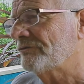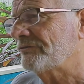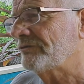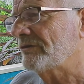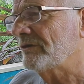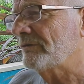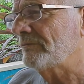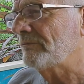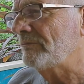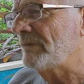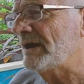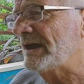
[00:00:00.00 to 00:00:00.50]

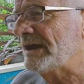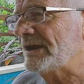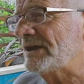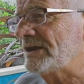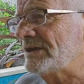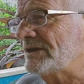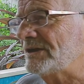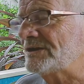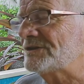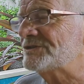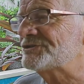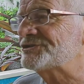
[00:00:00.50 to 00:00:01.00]
from
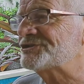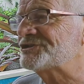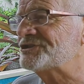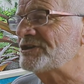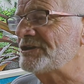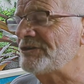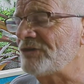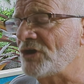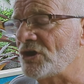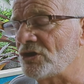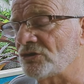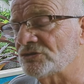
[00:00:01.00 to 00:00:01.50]

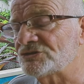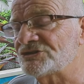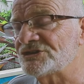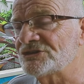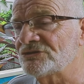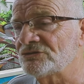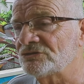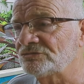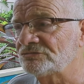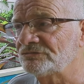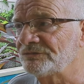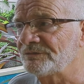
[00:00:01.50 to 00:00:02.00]
0
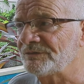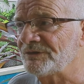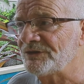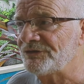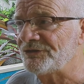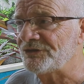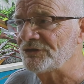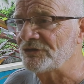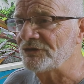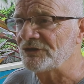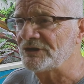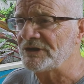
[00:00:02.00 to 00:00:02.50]
to
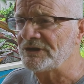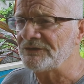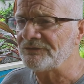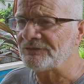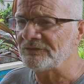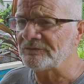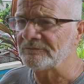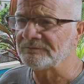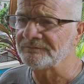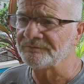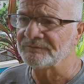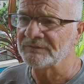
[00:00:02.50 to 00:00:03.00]
30,
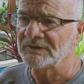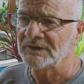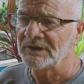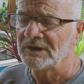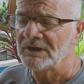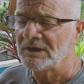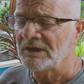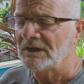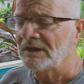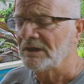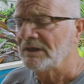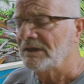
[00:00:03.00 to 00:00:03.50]
from
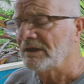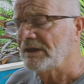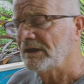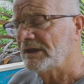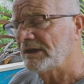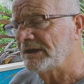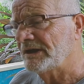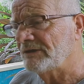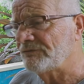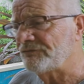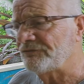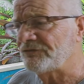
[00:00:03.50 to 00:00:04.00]

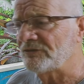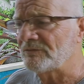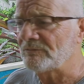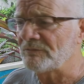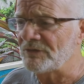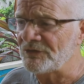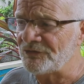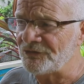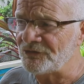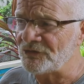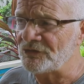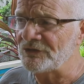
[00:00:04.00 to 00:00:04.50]

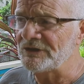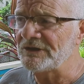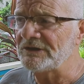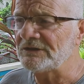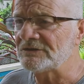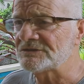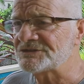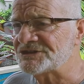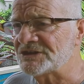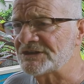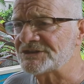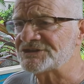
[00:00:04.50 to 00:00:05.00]
30
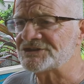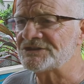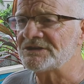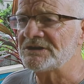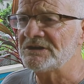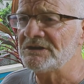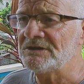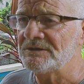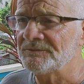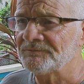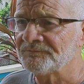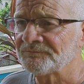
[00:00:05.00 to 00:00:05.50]
to
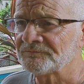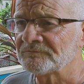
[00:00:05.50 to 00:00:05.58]
60,